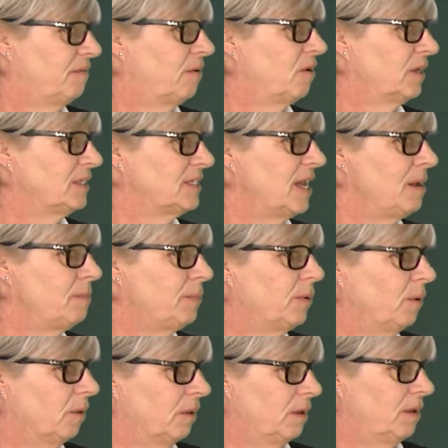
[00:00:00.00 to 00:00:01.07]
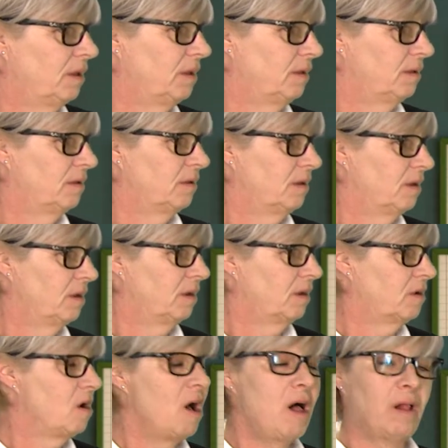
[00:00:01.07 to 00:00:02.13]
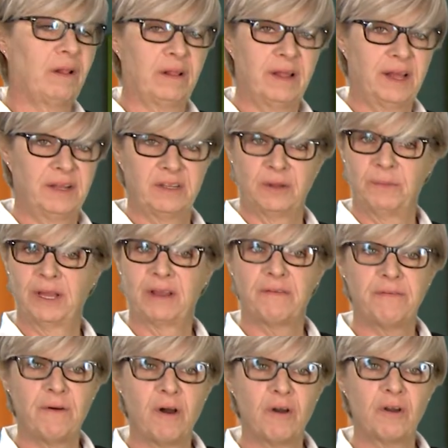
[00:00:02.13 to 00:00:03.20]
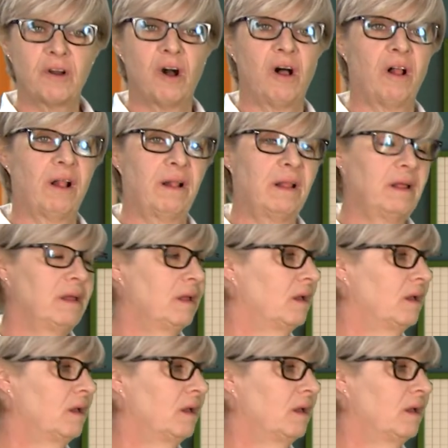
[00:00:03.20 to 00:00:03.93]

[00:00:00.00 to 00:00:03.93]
For example, call, like to make a phone call.